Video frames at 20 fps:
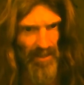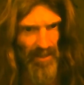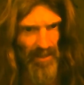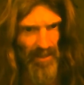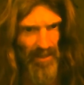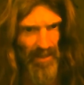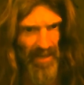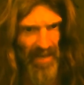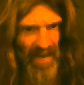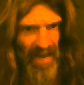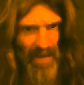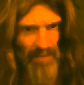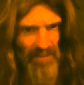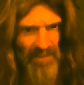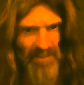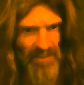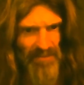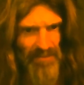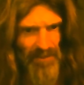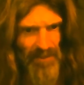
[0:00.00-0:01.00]

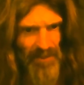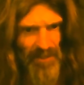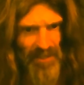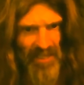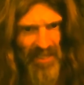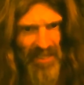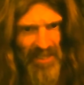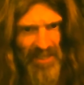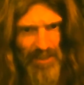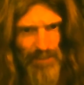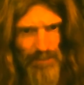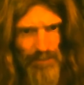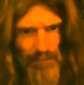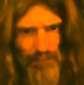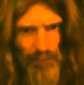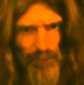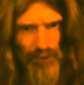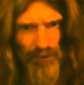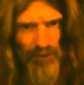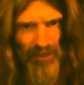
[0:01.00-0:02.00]
atmosphere gets
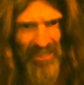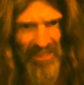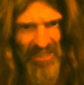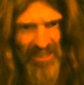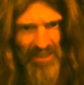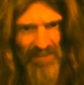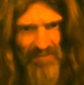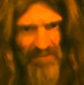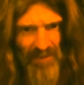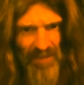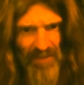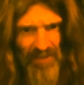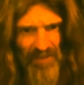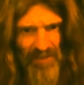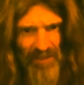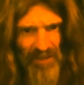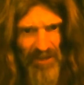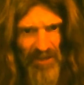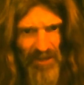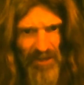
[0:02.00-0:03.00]
progressively
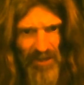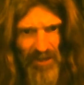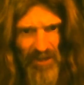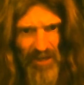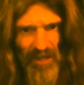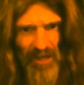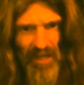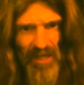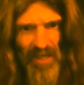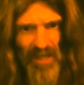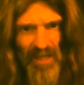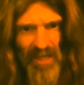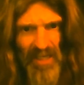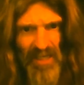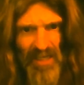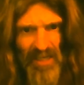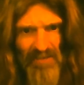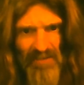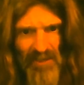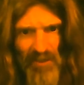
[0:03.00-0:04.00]
thinner,
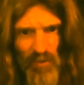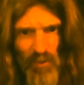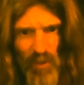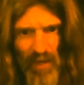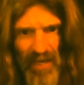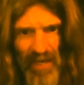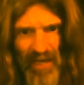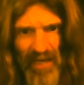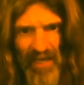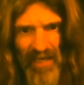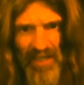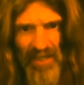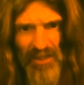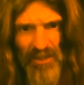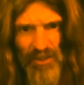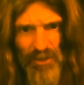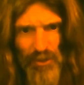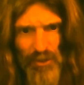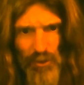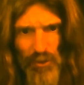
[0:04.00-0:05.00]
giving way
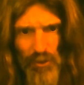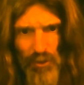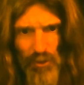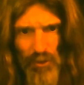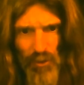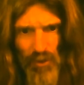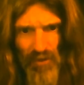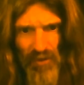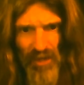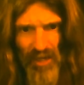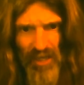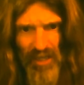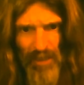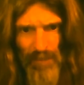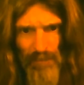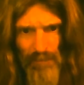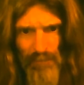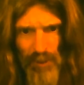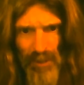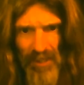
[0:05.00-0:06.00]
to the
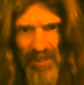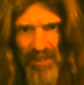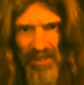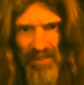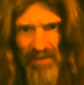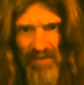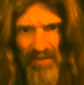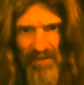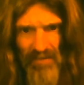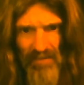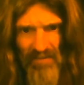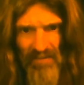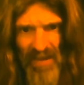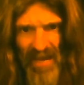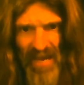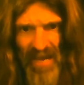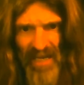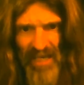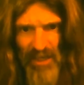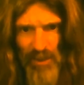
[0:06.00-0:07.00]
complete
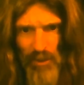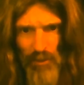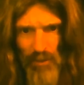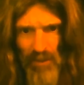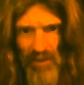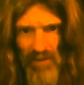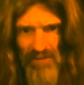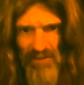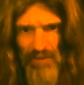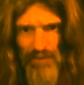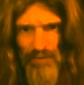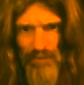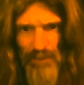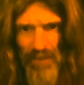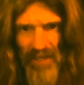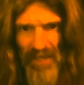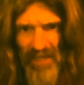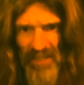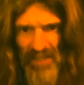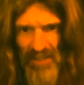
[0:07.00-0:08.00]
vacuum of
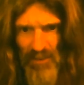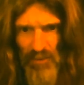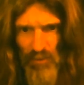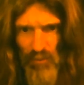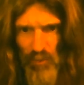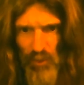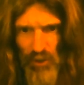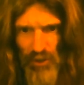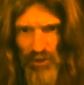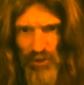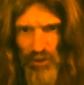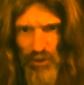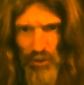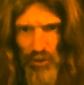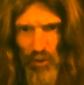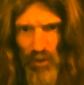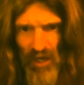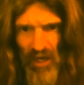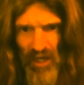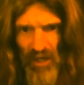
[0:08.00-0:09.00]
space. Would you
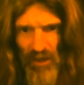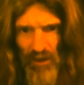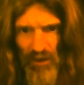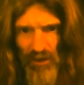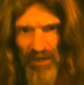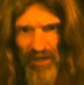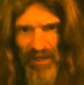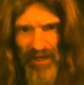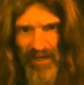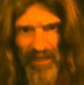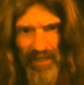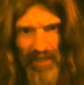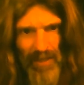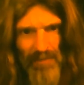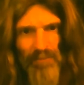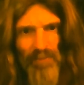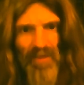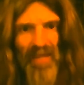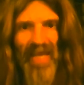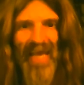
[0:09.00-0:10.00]
agree?
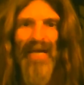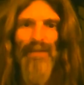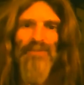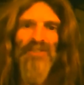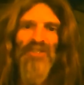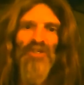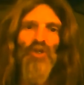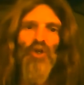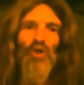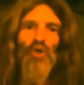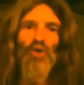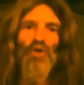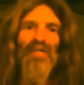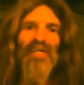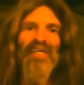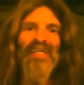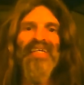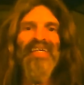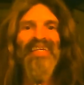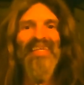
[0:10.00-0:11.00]
Absolutely
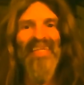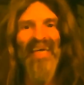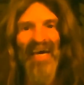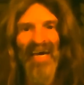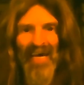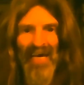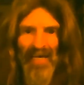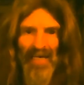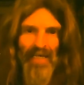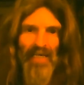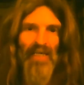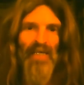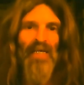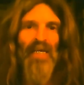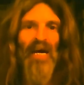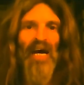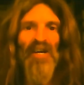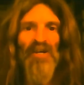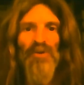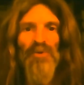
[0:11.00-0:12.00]
not.
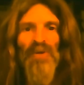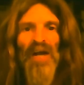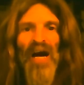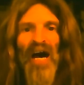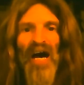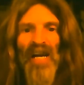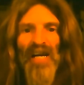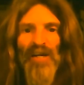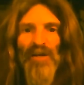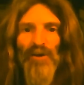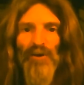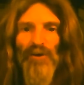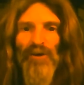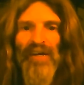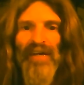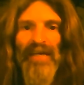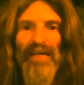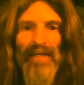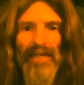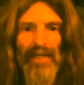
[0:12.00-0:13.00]
I do not
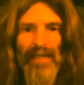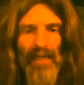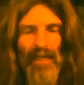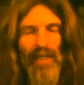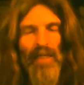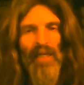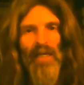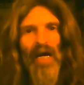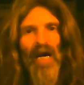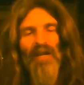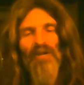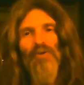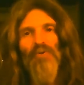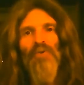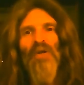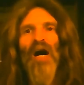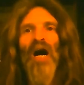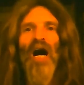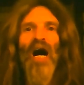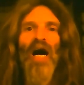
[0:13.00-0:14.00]
agree. I do
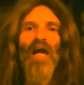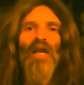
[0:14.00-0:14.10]
not